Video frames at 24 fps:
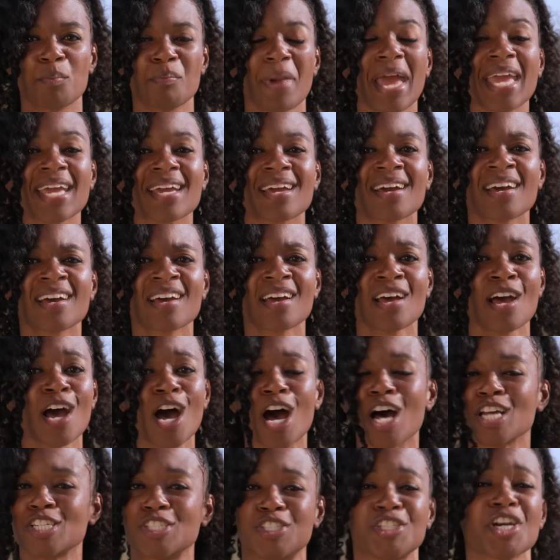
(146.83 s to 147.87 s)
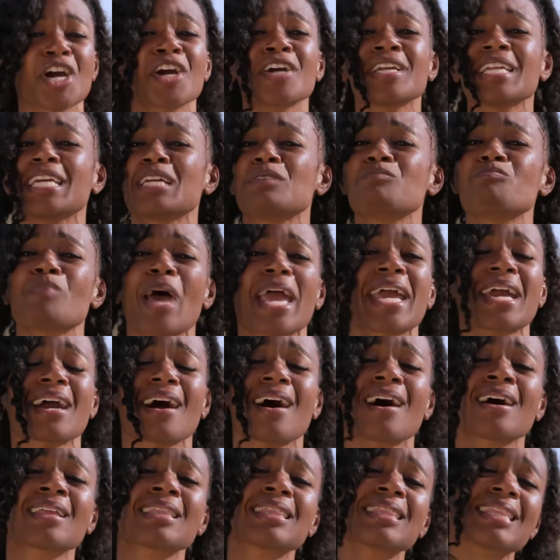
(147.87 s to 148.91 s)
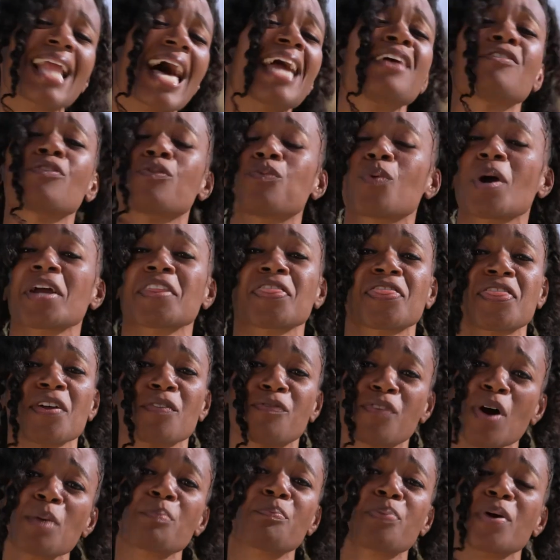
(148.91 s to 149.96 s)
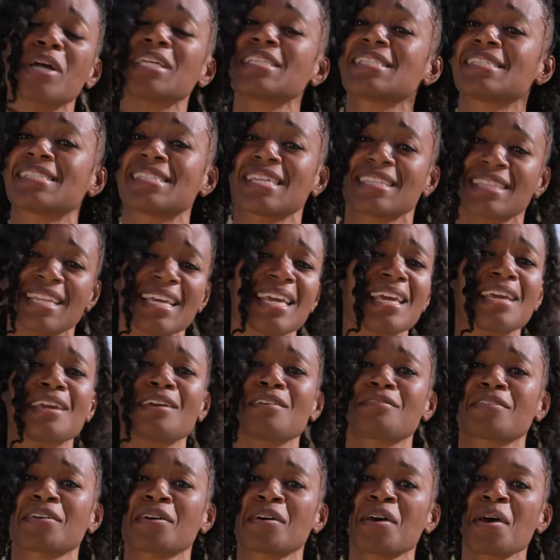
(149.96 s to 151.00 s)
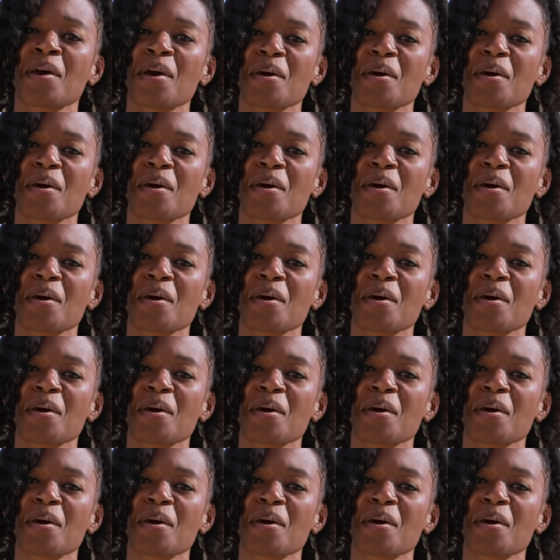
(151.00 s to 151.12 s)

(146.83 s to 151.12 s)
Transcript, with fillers: Make a journey. Make a life worth the footprints you leave.